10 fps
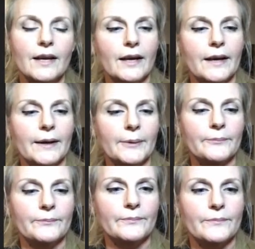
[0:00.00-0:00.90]

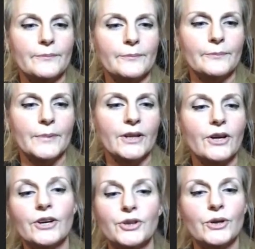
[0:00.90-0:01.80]

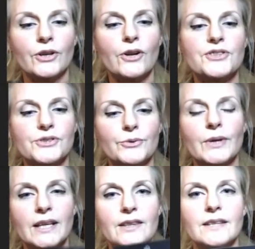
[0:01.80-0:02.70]
But you can also
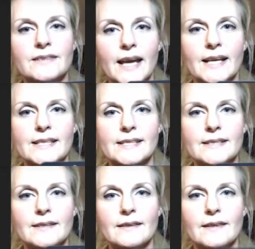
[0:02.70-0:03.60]
read the text